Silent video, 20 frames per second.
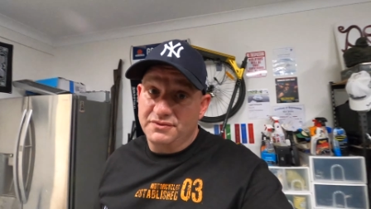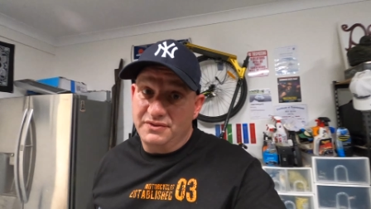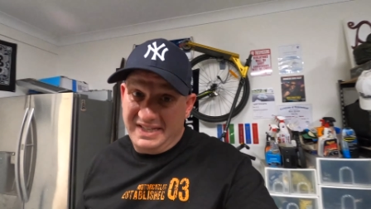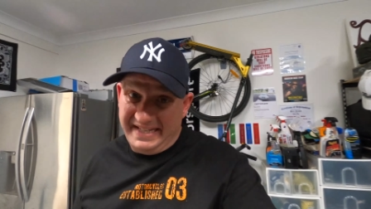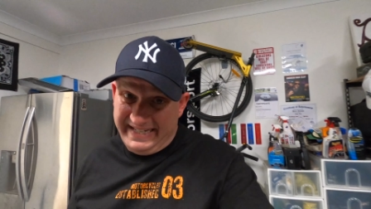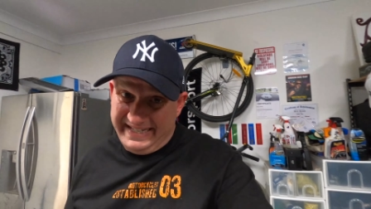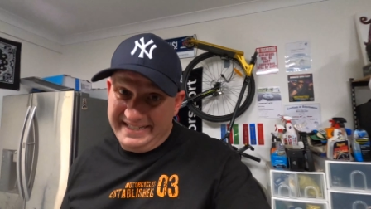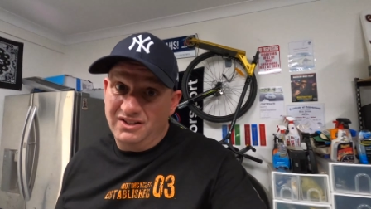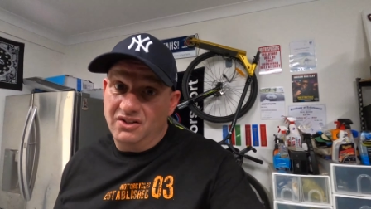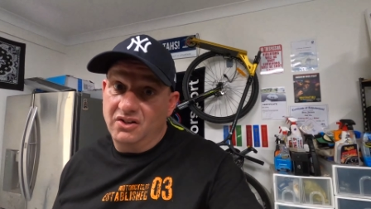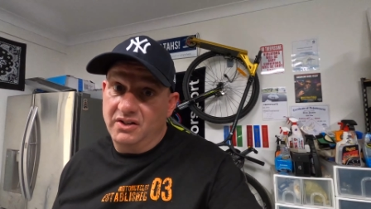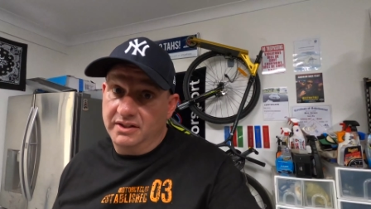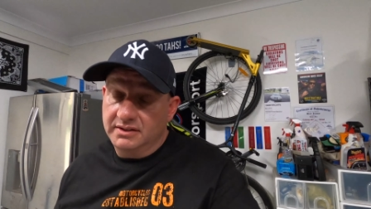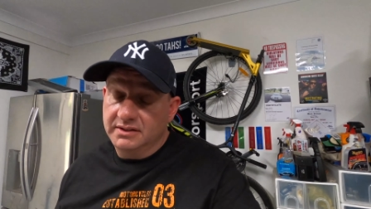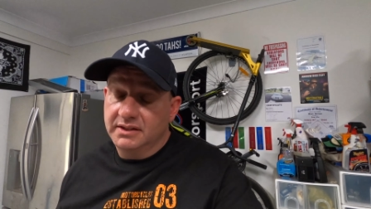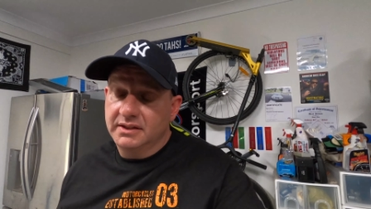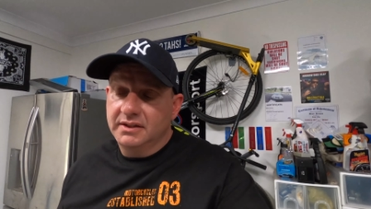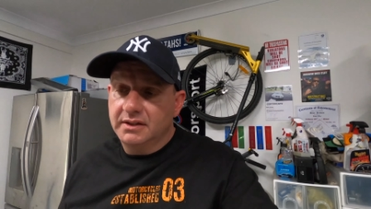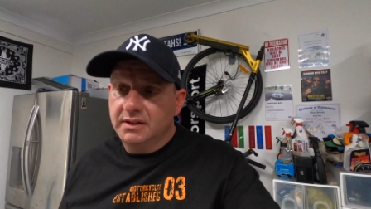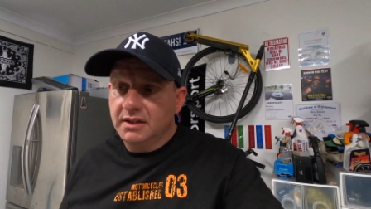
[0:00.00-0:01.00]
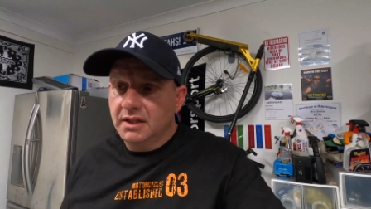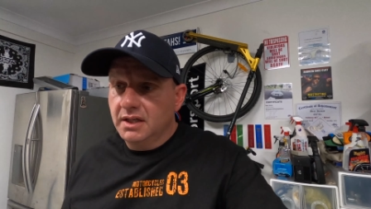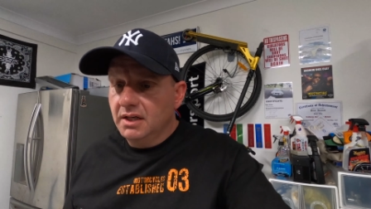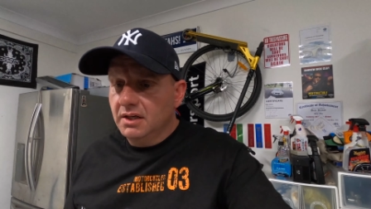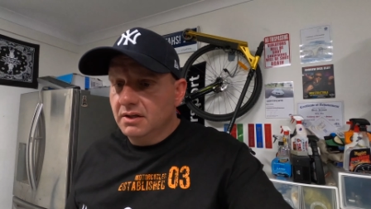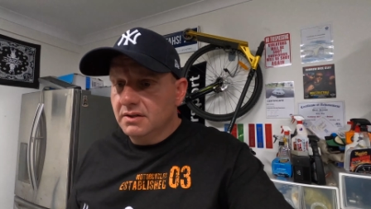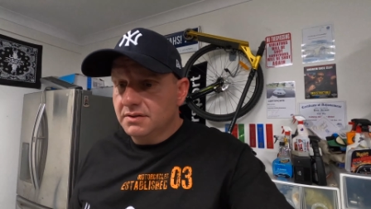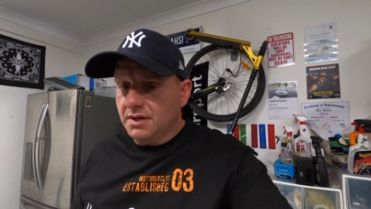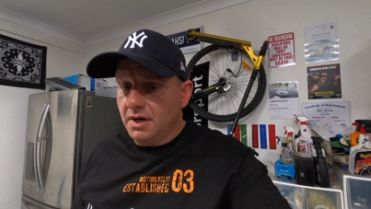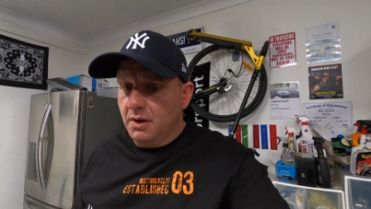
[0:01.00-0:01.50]
for the headlight.
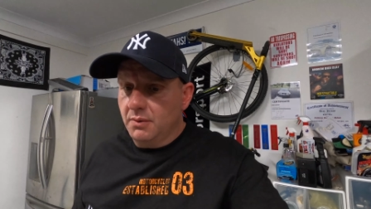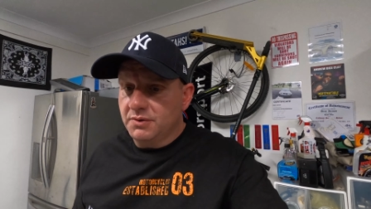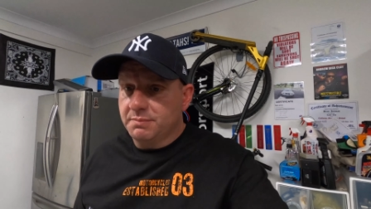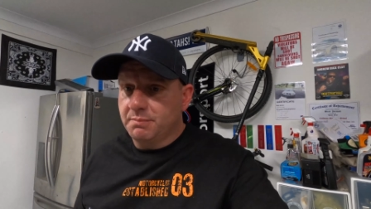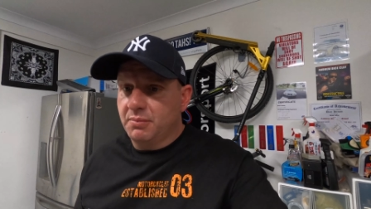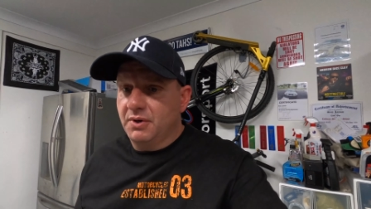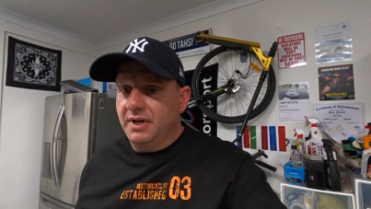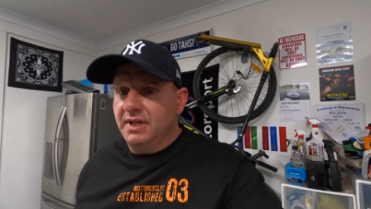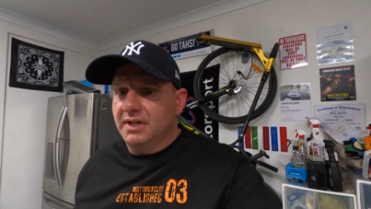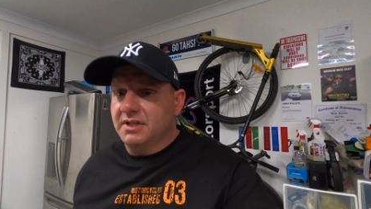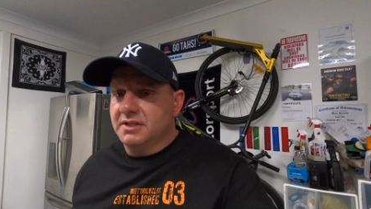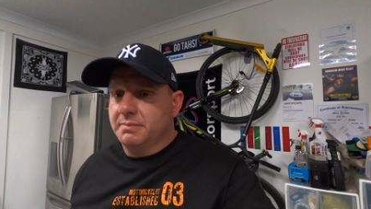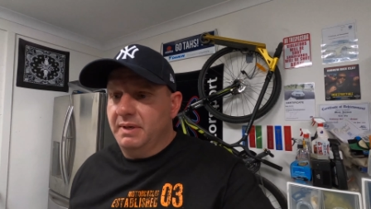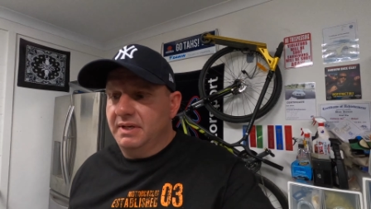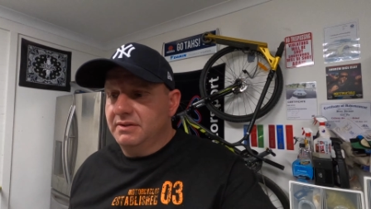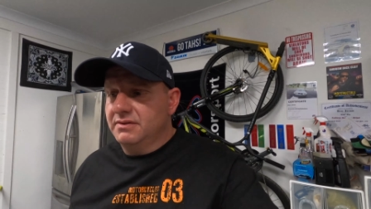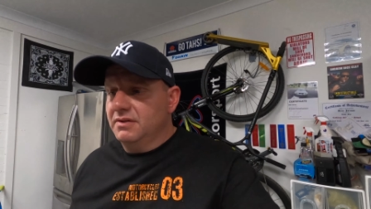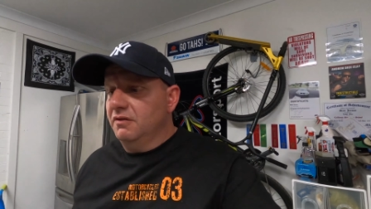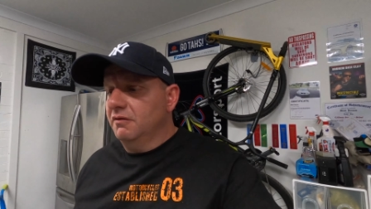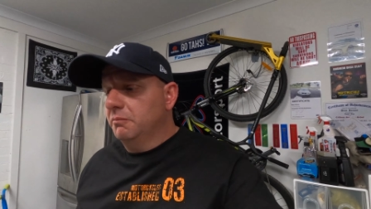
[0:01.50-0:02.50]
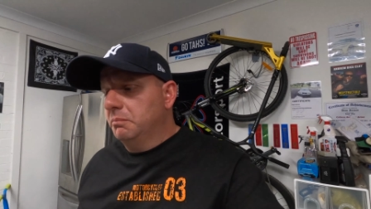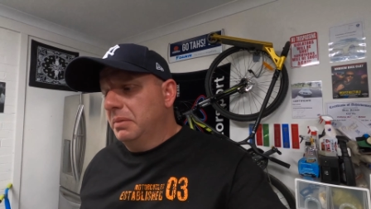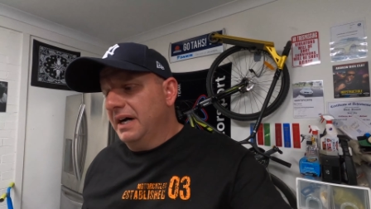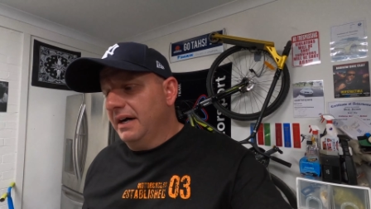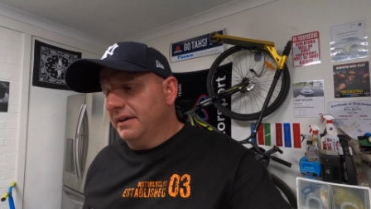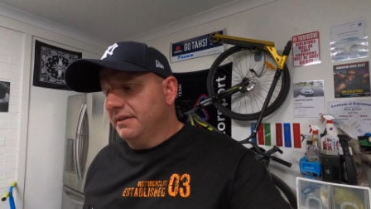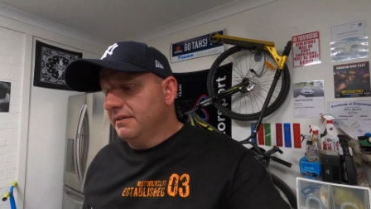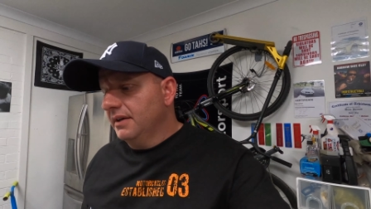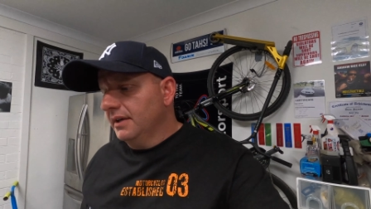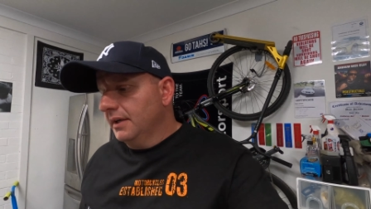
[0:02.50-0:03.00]
So it was pretty expensive,
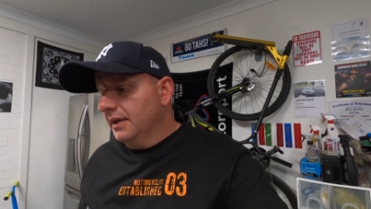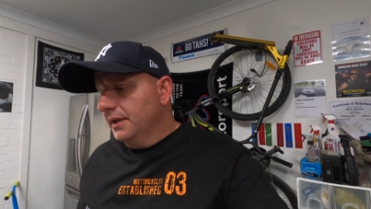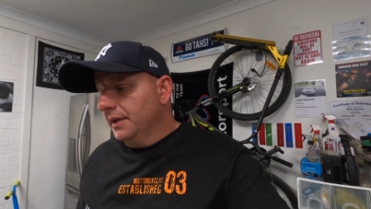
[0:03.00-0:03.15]
but